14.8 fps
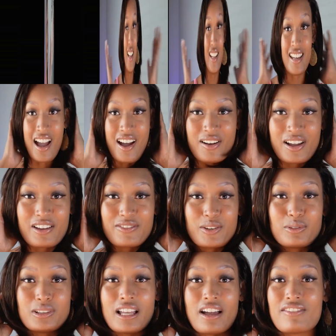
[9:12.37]
Now, if
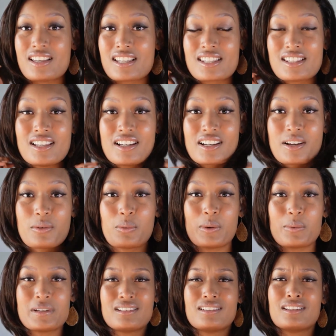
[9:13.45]
you love this look, we
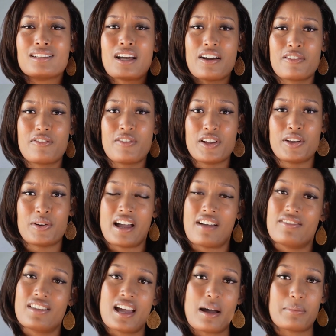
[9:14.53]
would love for you to
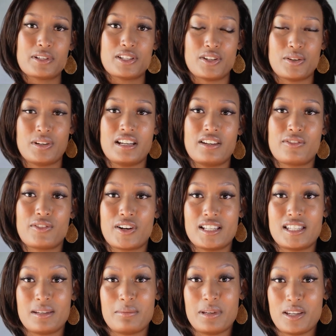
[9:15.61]
have the opportunity for it
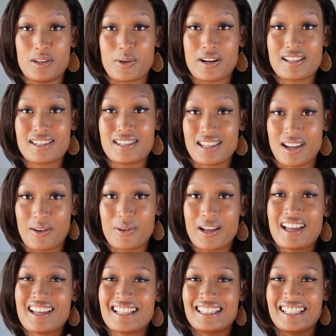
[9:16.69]
to be yours. So
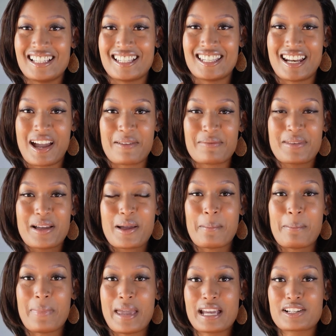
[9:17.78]
listen up.
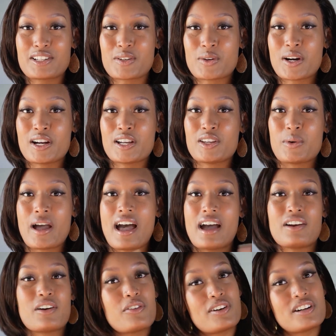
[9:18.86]
Make sure you
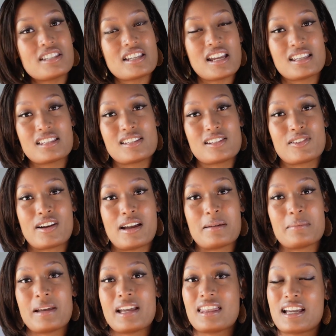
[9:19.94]
head over to
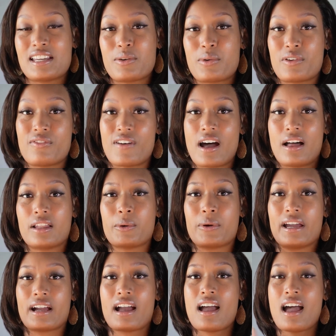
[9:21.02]
Instagram and that you are
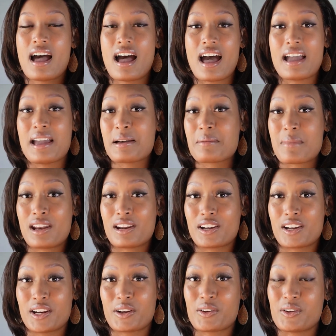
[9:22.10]
following I am
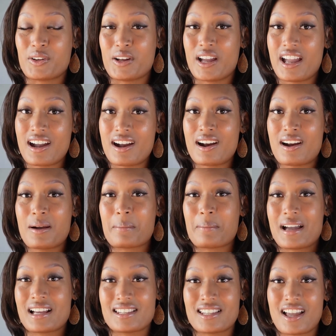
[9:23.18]
Monica Nicole Hair,
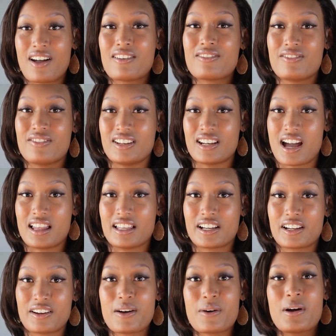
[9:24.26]
myself, Frontal
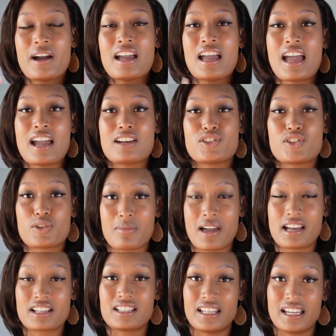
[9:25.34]
Co, and
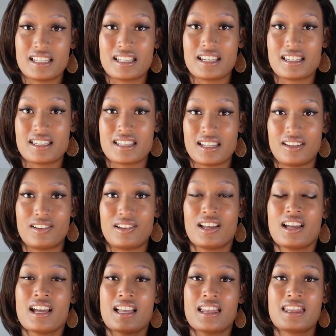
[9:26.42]
TruMatch Lace Conceal.
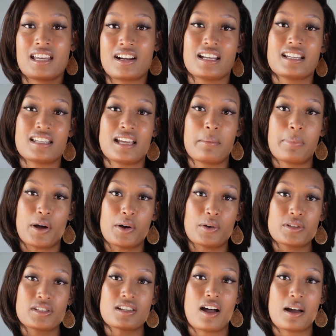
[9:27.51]
There is a
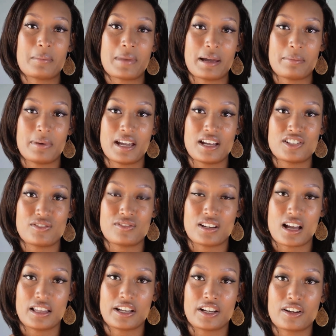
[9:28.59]
post on my page,
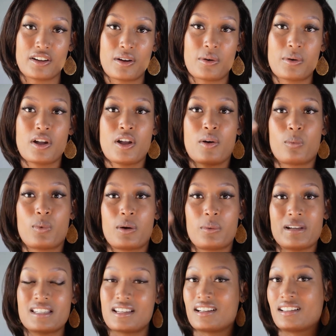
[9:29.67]
Frontal Co, where
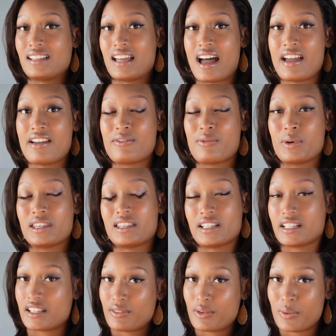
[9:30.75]
we did a live with the
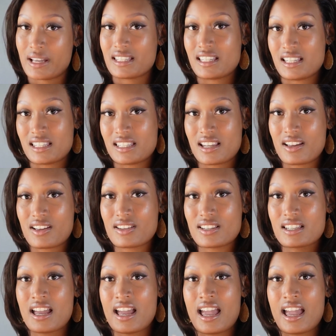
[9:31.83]
giveaway details.